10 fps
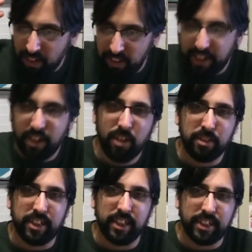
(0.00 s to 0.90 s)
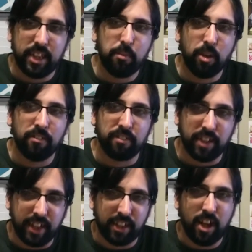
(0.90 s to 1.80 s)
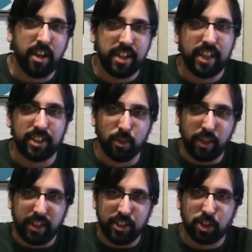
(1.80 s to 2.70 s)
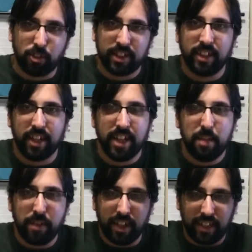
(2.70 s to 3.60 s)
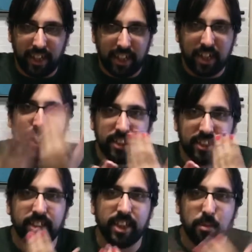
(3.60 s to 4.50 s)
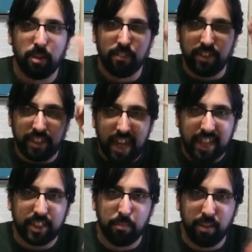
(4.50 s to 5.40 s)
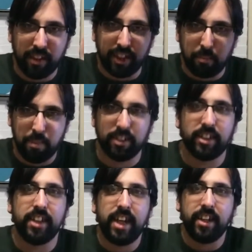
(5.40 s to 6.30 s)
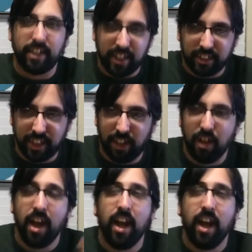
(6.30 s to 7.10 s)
later on we see a xenomorph get caught in that. So when it constricts on them and it like cuts the xenomorph, its acid blood like melts the net and it gets out.